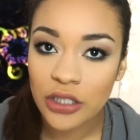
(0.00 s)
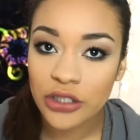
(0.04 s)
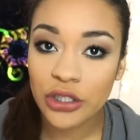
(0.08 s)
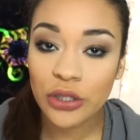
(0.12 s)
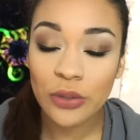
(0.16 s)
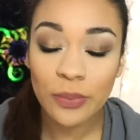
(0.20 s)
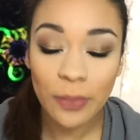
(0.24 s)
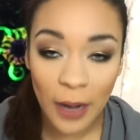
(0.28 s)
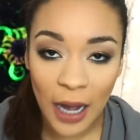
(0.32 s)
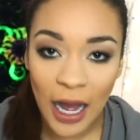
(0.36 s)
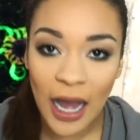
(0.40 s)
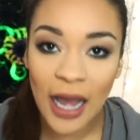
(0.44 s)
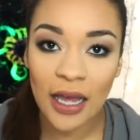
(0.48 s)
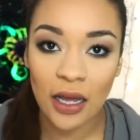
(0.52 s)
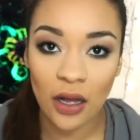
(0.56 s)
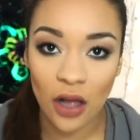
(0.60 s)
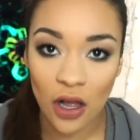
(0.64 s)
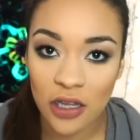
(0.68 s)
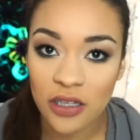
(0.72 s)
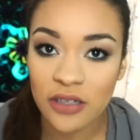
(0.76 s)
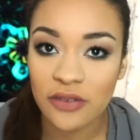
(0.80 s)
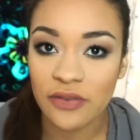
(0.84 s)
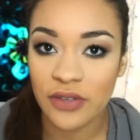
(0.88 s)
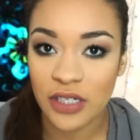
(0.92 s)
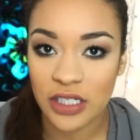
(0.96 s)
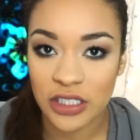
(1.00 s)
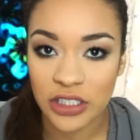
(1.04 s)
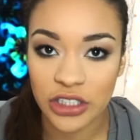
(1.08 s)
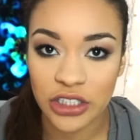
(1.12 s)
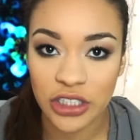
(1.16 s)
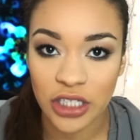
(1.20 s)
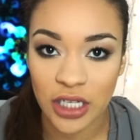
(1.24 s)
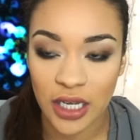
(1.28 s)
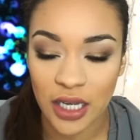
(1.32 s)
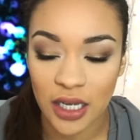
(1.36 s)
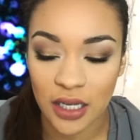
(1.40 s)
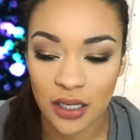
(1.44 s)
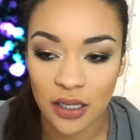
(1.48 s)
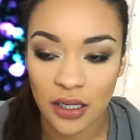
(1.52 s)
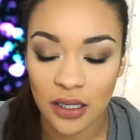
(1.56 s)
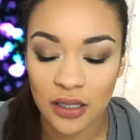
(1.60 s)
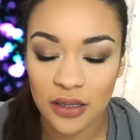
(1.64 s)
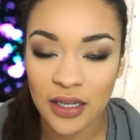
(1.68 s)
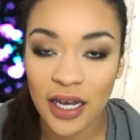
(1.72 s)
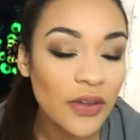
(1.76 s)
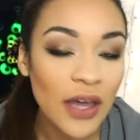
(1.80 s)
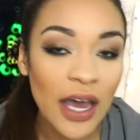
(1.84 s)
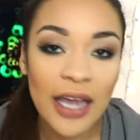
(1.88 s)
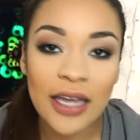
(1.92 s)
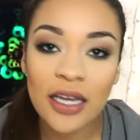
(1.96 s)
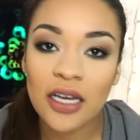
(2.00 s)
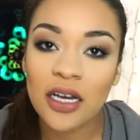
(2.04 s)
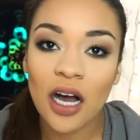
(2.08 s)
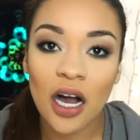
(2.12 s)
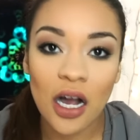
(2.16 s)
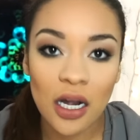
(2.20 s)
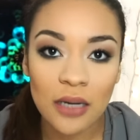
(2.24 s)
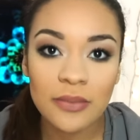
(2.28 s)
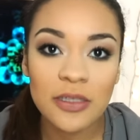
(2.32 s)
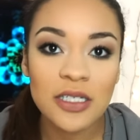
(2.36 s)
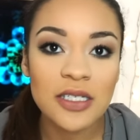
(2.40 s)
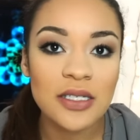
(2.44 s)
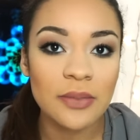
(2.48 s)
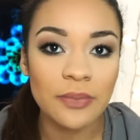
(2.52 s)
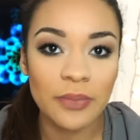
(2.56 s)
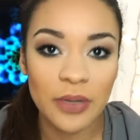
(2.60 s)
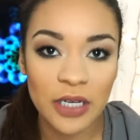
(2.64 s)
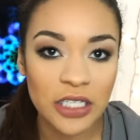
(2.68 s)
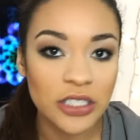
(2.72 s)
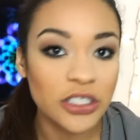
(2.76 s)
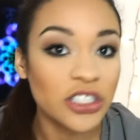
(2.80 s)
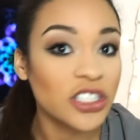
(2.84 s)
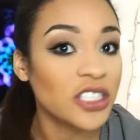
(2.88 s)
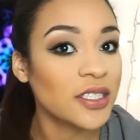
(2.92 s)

to buy all of this shit like karma's a bitch